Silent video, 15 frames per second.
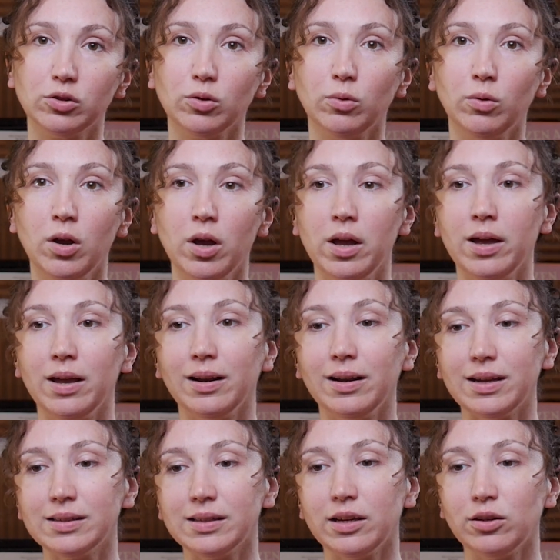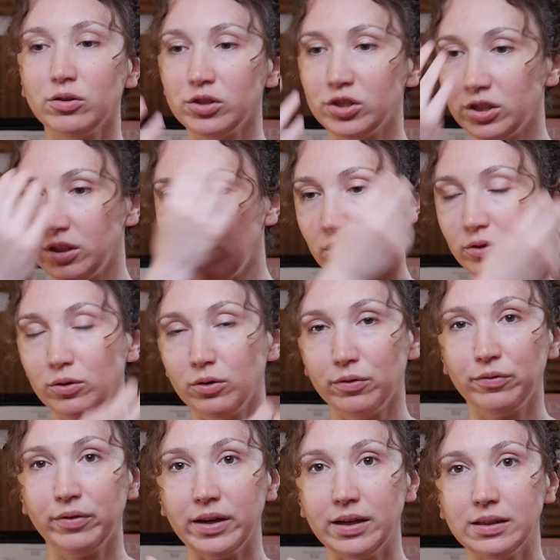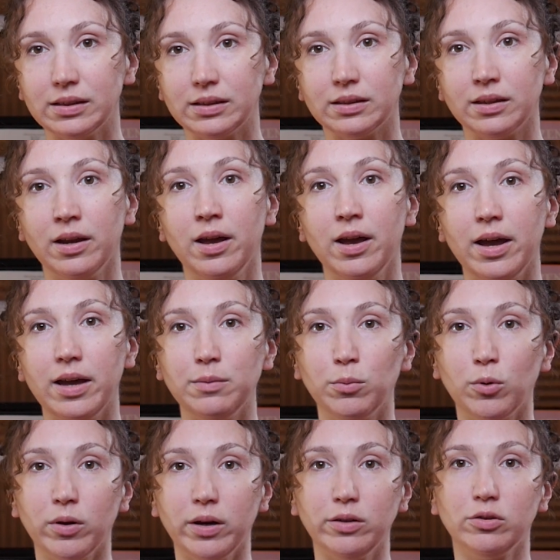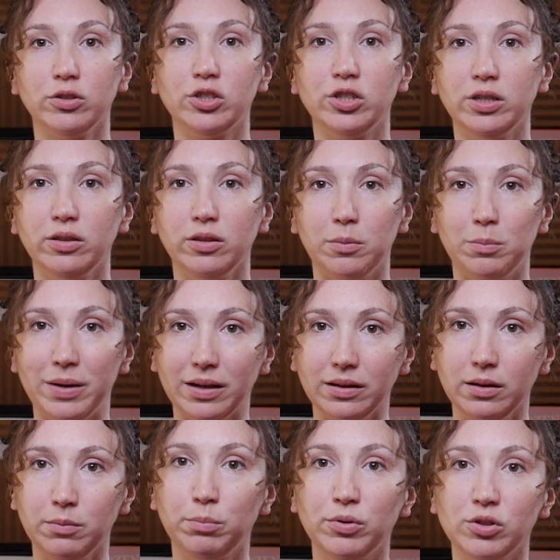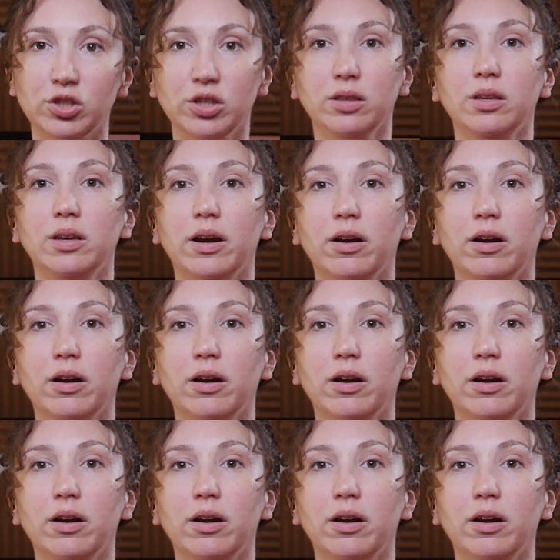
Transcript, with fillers: So less energy on your face and more energy in the belly, pushing the